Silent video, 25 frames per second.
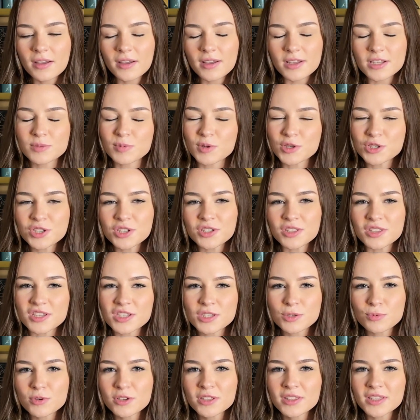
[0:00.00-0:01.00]
Especially
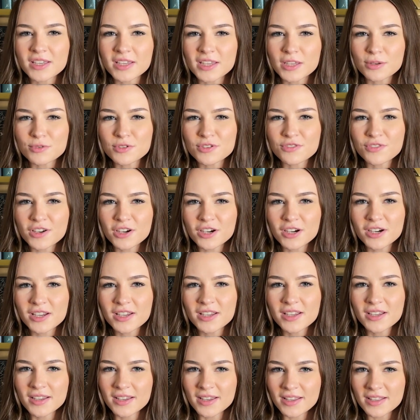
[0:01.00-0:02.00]
this one, like it was
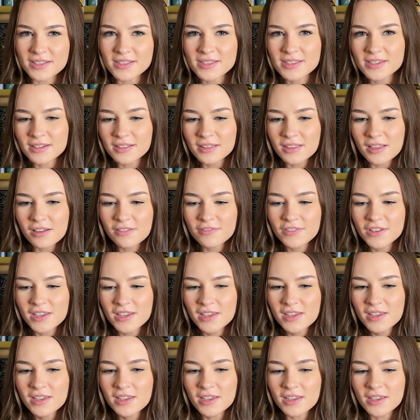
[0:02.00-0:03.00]
very
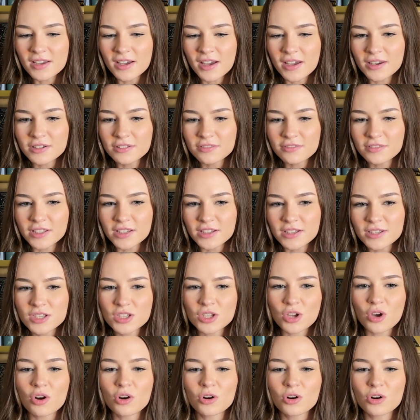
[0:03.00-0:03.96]
insta-lovey. He kind of like saw